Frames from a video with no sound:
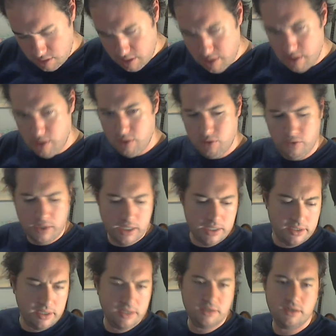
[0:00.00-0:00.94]

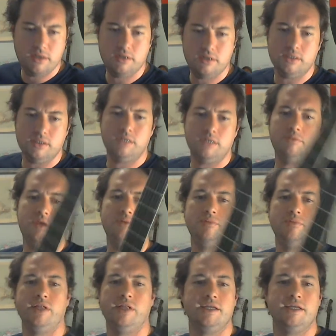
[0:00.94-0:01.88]
And a lot of
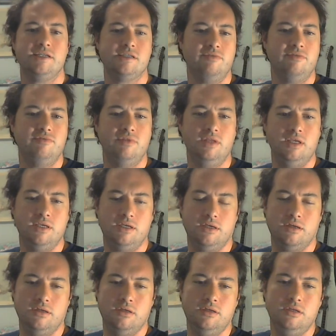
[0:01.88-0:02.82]
people ask if
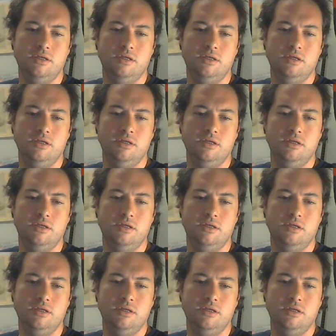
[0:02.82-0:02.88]
the